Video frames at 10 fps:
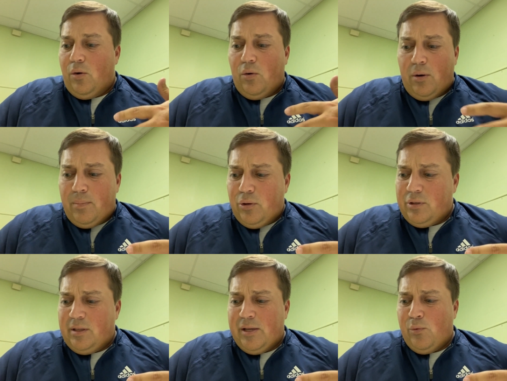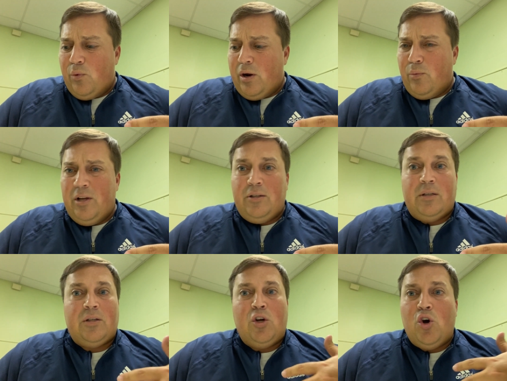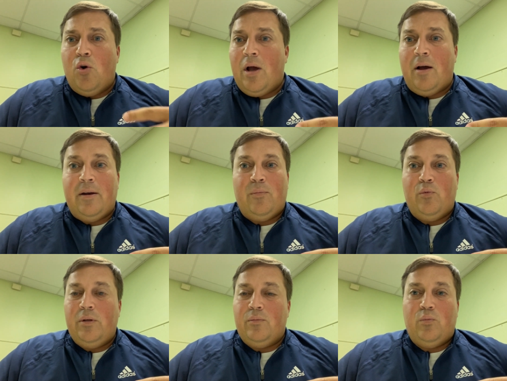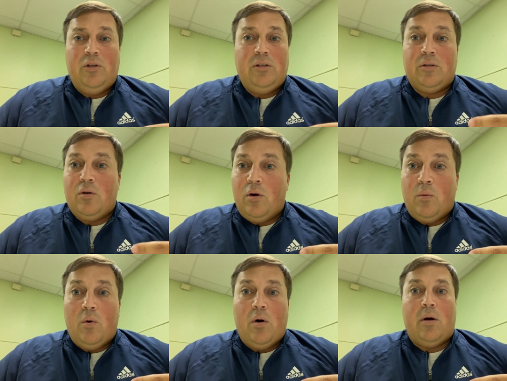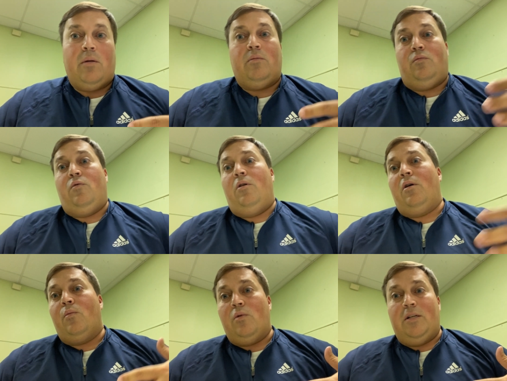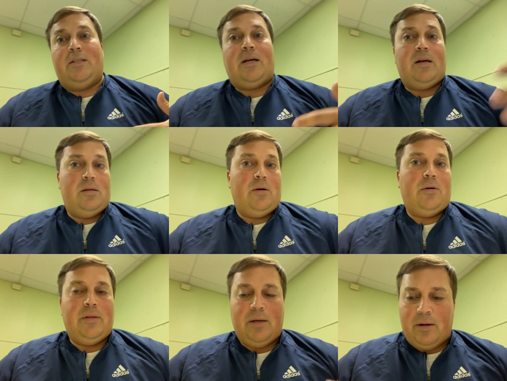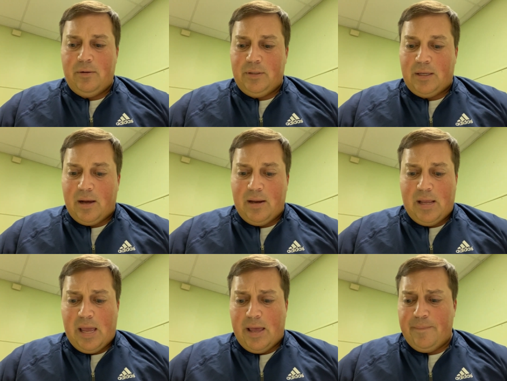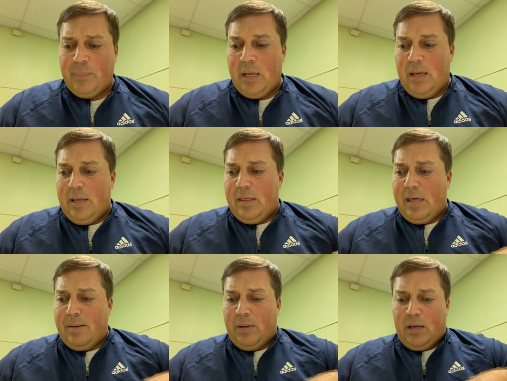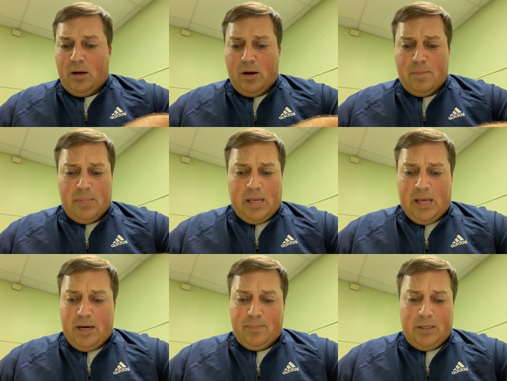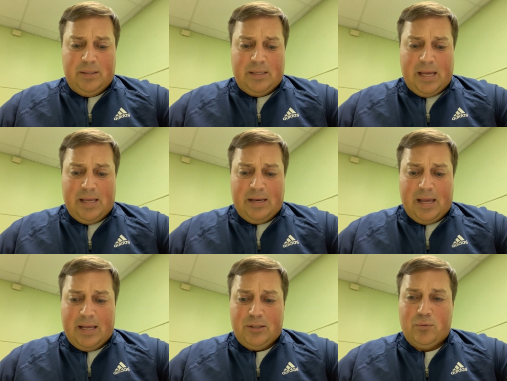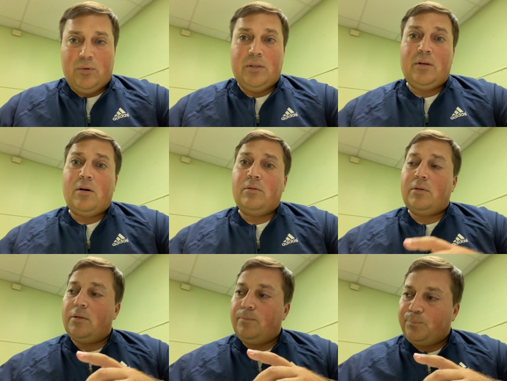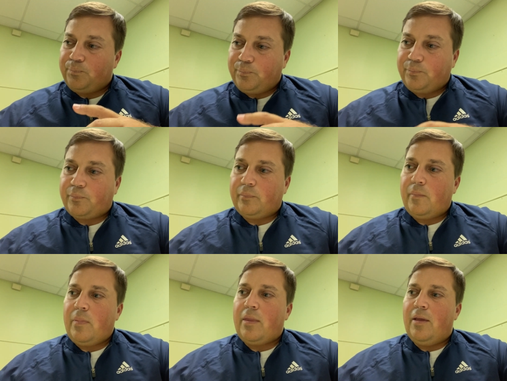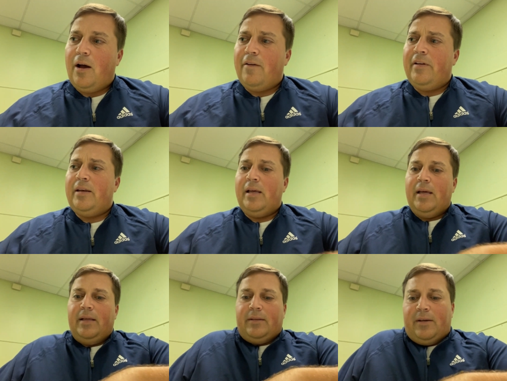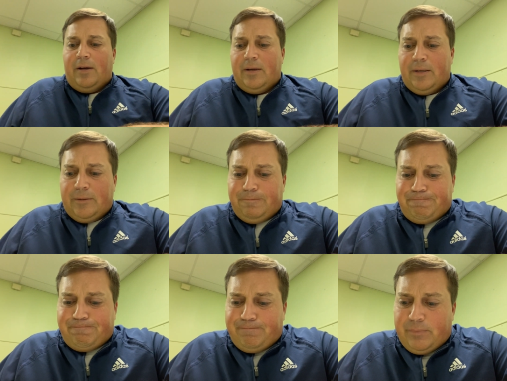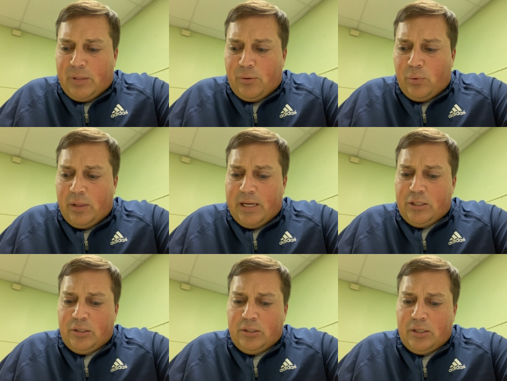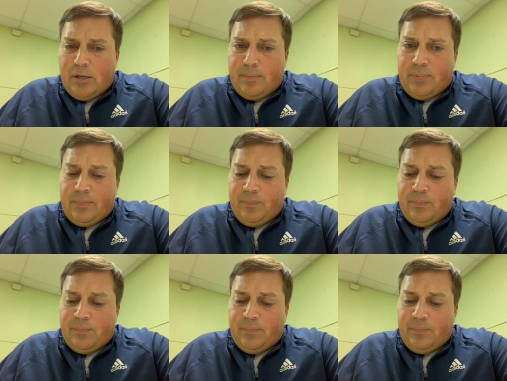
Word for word: or emotionally, where we just go out and we, we just go to war. We're on one side, they're on the other side, and they become enemies. And as results of it, um, the relationship